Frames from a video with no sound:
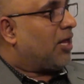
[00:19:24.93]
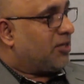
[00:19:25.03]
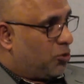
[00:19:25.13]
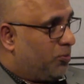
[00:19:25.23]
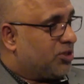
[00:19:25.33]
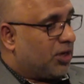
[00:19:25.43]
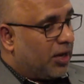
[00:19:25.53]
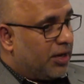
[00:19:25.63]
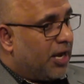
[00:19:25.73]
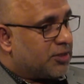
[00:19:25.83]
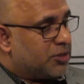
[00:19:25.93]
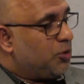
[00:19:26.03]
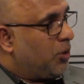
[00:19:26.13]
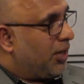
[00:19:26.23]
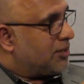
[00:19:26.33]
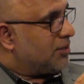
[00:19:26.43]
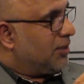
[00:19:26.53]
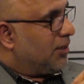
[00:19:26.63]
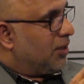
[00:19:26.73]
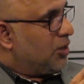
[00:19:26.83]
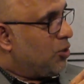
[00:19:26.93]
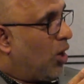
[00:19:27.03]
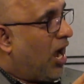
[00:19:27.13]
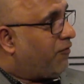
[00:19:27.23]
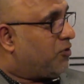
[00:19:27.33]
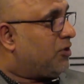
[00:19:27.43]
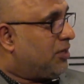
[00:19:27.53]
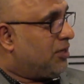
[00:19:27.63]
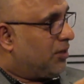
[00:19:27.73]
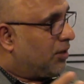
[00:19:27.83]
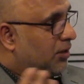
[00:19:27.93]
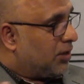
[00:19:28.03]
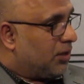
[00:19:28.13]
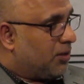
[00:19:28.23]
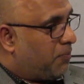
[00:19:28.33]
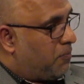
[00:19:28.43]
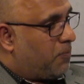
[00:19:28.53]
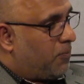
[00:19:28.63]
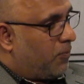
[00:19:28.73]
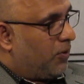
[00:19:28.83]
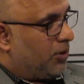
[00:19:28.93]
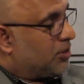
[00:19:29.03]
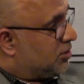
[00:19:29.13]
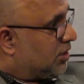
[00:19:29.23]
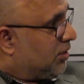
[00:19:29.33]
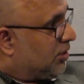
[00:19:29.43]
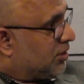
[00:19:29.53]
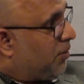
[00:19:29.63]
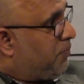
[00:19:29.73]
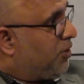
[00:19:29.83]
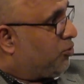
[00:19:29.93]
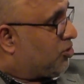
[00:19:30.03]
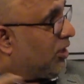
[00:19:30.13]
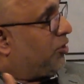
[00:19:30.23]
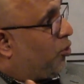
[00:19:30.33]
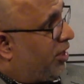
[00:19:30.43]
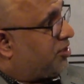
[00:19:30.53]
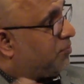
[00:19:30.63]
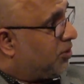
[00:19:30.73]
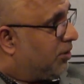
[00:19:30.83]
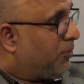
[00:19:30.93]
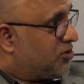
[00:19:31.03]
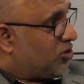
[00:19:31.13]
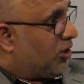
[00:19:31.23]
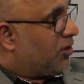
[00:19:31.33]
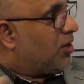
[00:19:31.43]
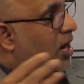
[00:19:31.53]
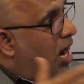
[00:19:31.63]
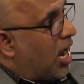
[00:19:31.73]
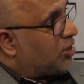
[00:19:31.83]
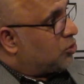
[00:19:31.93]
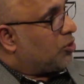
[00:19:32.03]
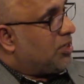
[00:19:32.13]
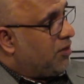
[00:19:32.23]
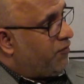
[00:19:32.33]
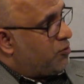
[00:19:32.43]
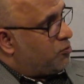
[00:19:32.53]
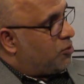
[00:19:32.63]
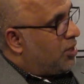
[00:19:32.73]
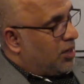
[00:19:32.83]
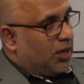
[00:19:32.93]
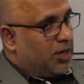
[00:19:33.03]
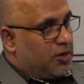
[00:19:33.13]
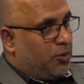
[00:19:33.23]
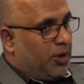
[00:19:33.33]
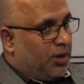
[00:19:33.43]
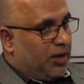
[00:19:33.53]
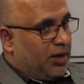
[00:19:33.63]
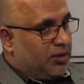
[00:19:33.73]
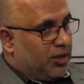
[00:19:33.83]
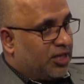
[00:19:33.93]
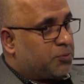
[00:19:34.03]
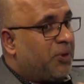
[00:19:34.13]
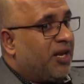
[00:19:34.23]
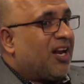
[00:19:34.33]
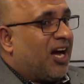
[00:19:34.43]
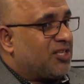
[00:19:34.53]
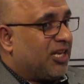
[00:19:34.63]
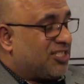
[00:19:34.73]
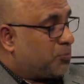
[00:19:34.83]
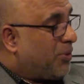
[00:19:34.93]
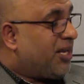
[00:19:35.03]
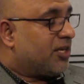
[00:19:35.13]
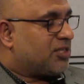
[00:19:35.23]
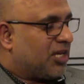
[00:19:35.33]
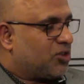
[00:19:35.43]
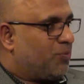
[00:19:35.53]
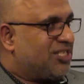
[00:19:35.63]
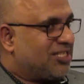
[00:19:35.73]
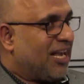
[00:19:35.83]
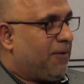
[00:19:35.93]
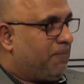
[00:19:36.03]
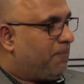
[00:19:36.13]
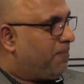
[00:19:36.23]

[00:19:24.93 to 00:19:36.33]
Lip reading: That's omni-channel. And yet you have to, the company who sell you item, the seller has to give you the experience has to be same